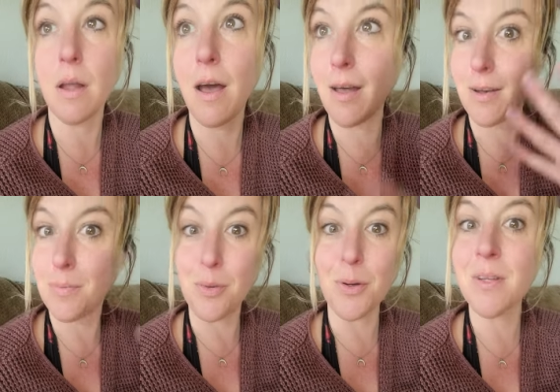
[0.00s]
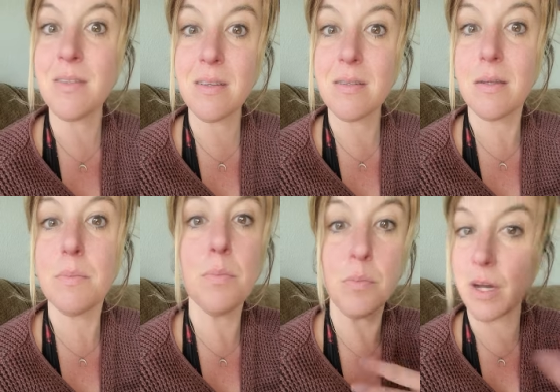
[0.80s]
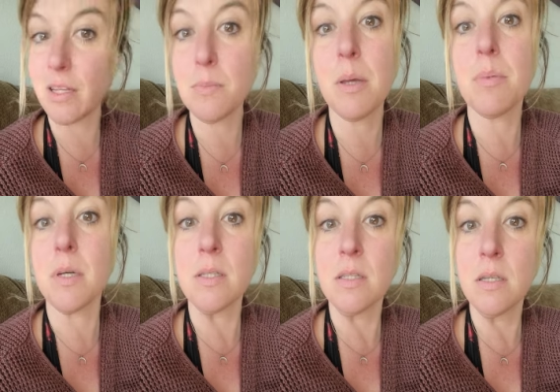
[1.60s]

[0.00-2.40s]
and broken system breaks people.